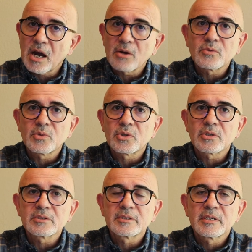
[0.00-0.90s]

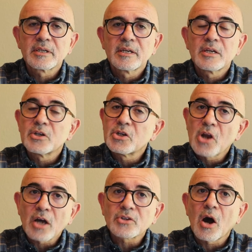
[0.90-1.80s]
downward,
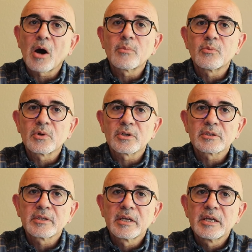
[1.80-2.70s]
not upward.
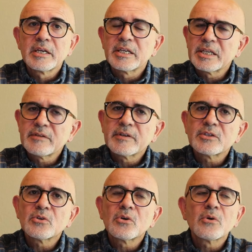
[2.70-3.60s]

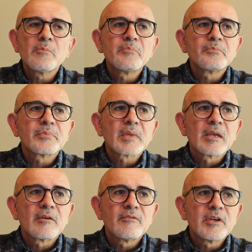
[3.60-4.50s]
Even though
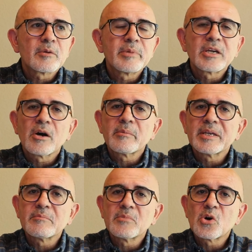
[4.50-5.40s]
we are
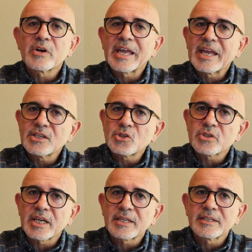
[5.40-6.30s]
becoming more
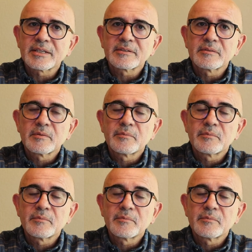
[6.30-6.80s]
educated,